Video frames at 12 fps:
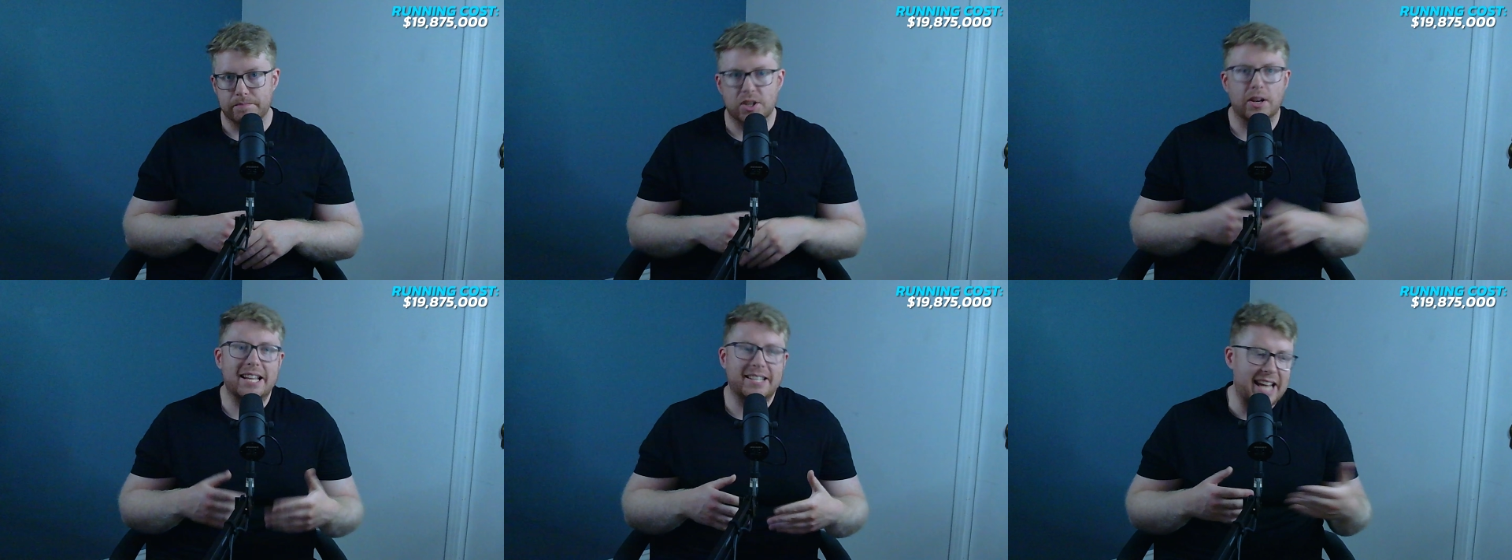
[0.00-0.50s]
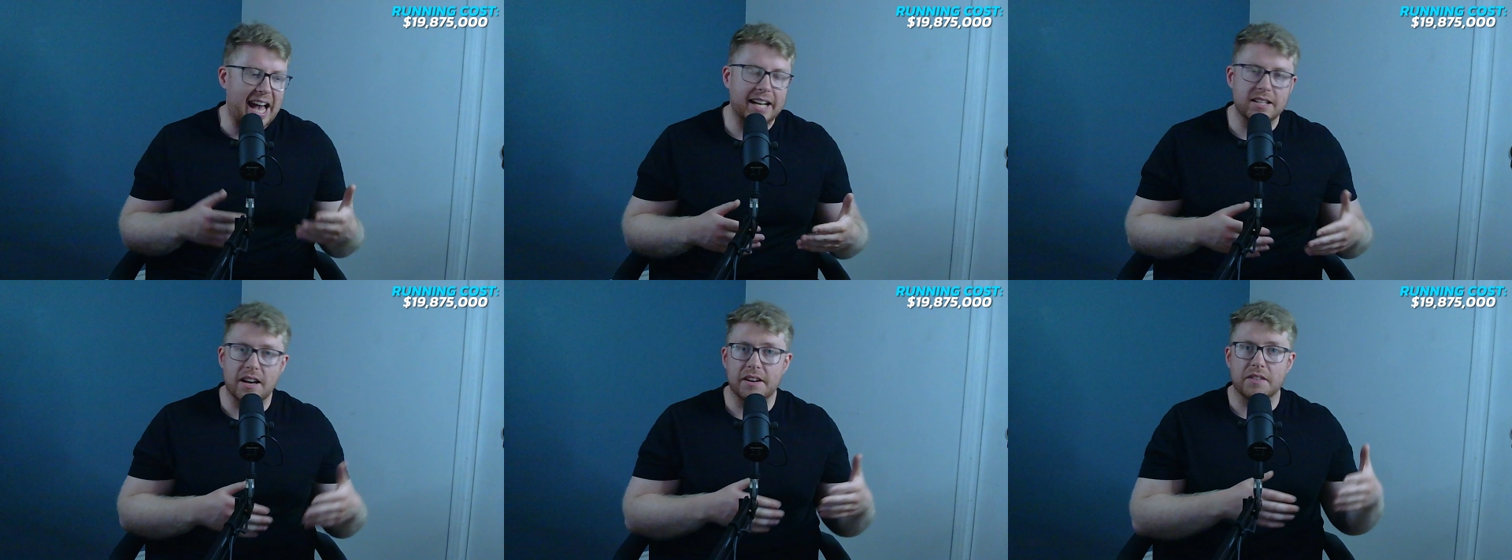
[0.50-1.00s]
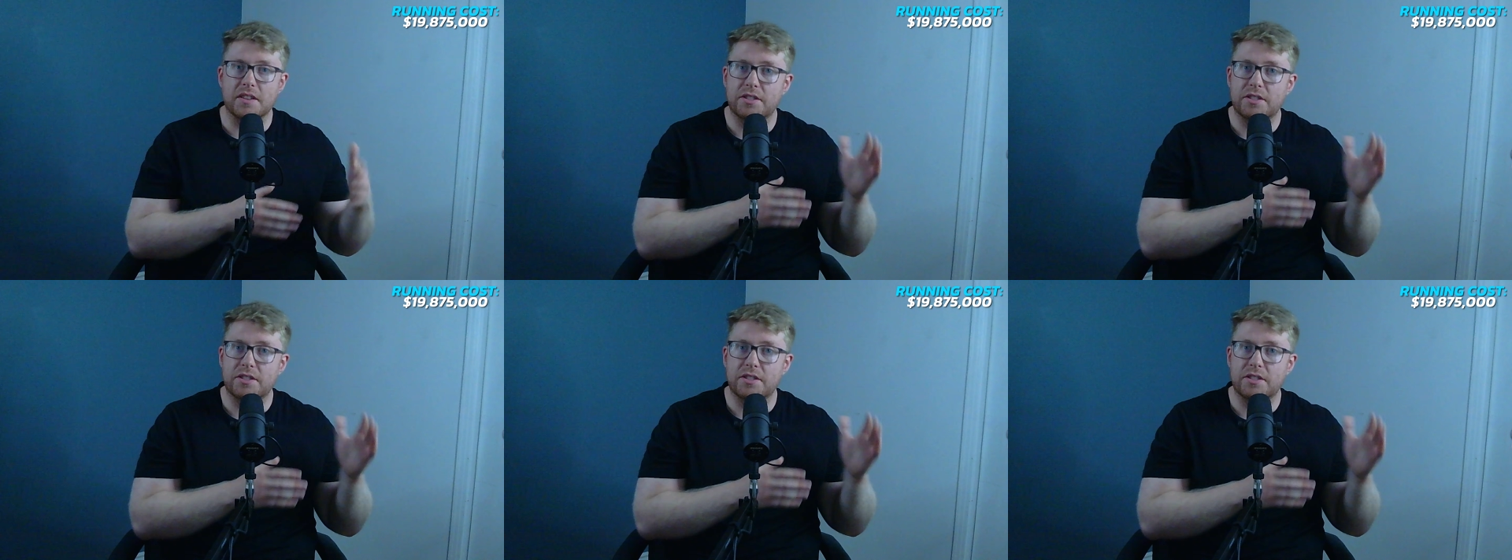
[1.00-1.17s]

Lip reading: so let's add another